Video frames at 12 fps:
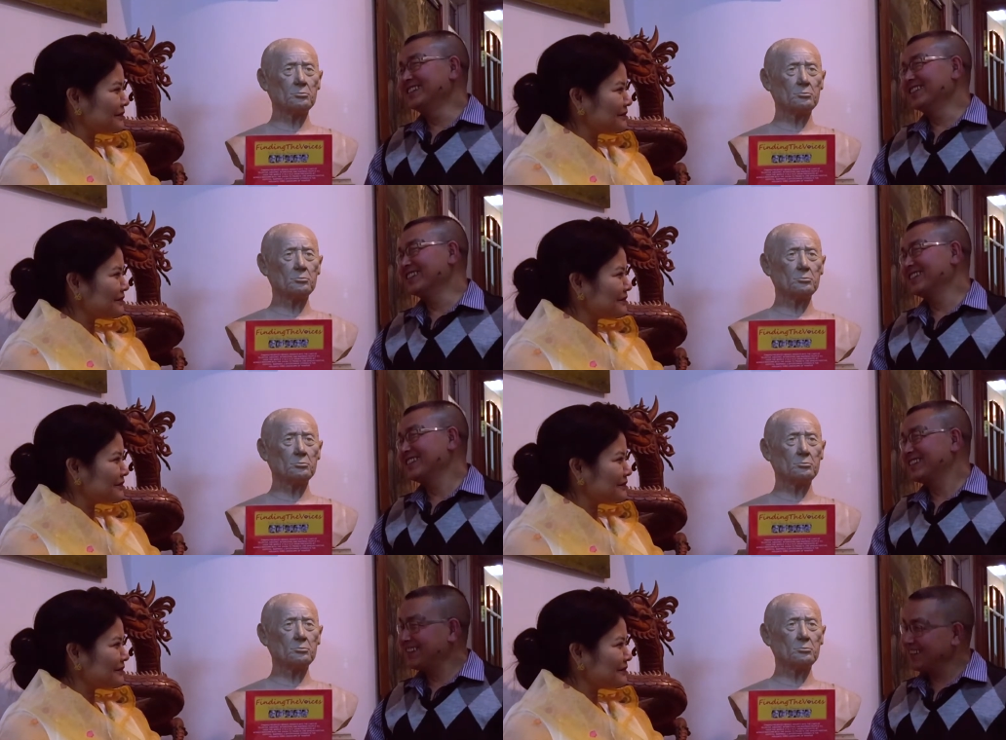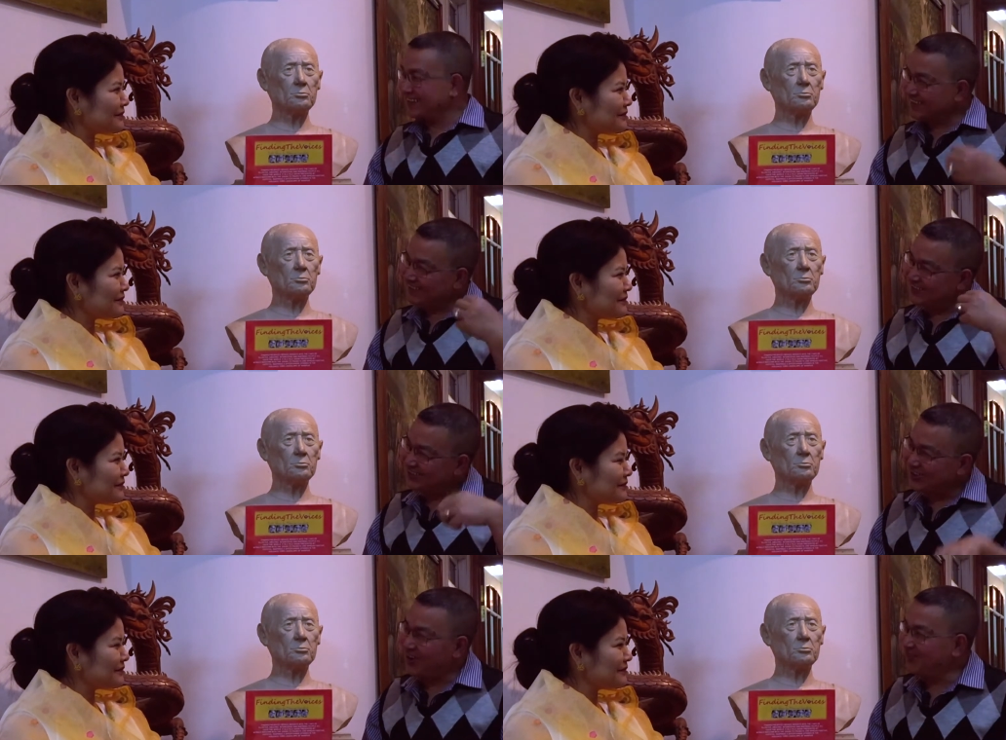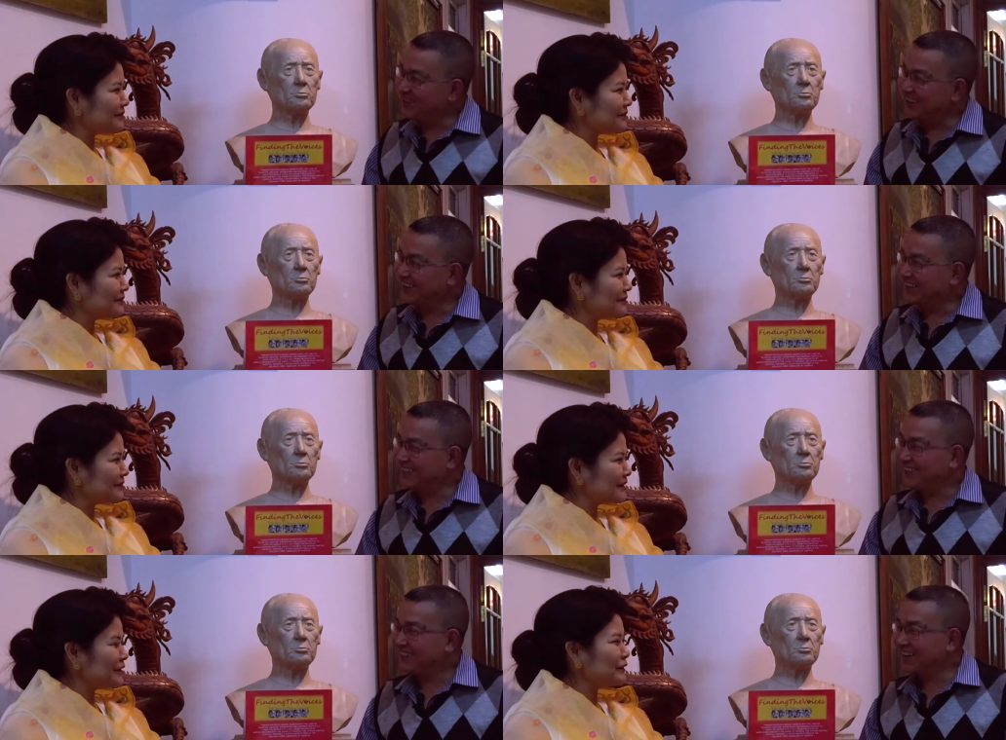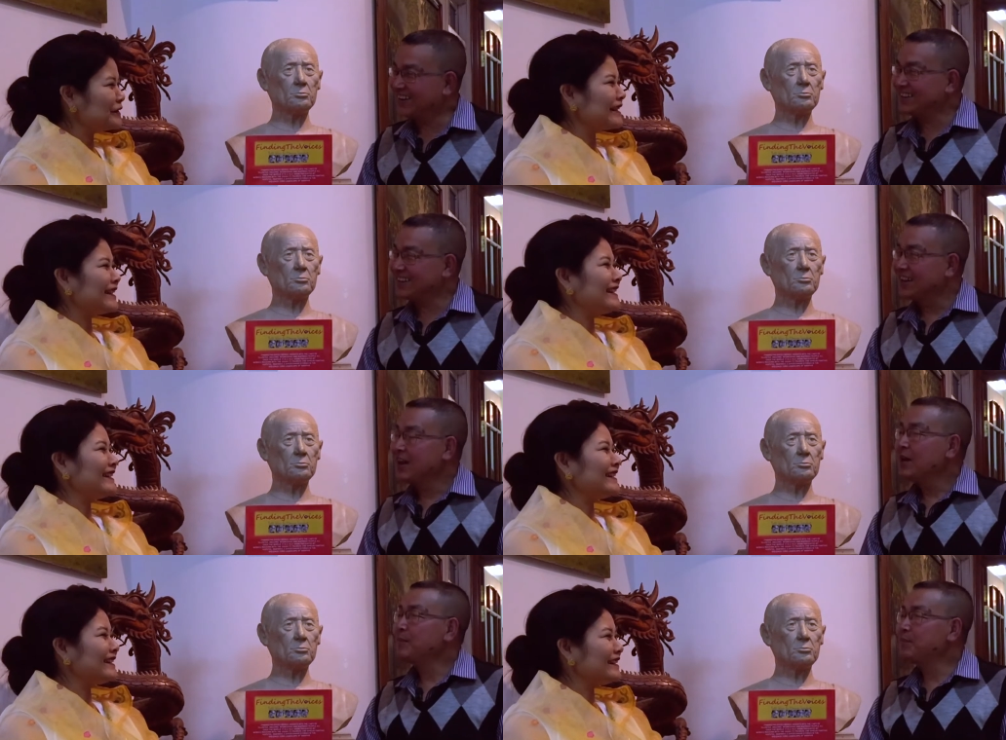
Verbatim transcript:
Speaker 1: did not uh, drop the, but, okay.